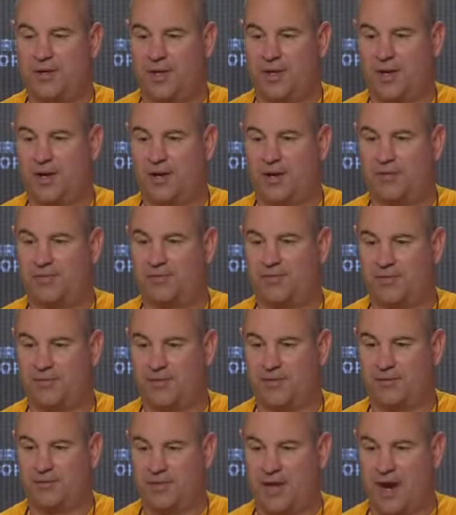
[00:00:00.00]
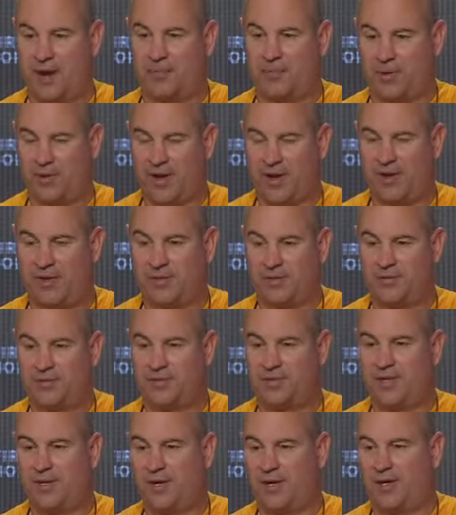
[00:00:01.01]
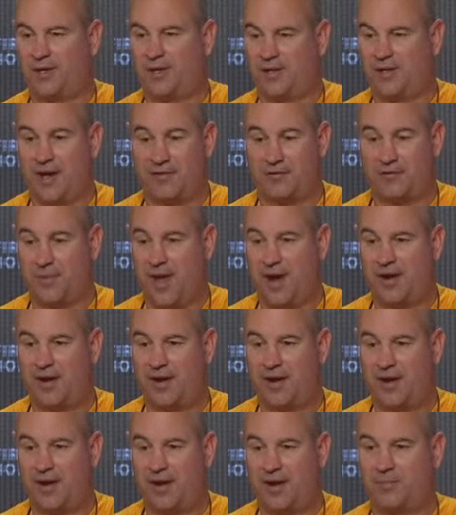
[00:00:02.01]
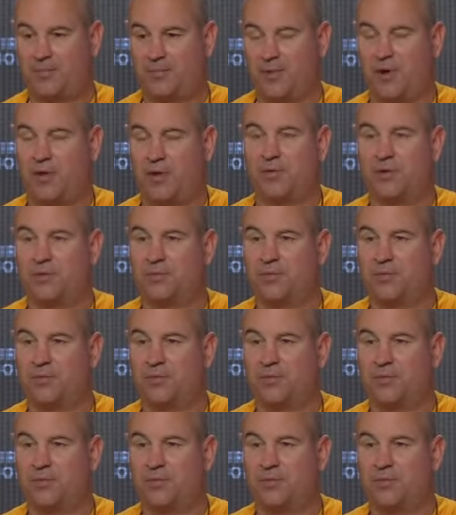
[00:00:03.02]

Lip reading: for our players and everybody in our program.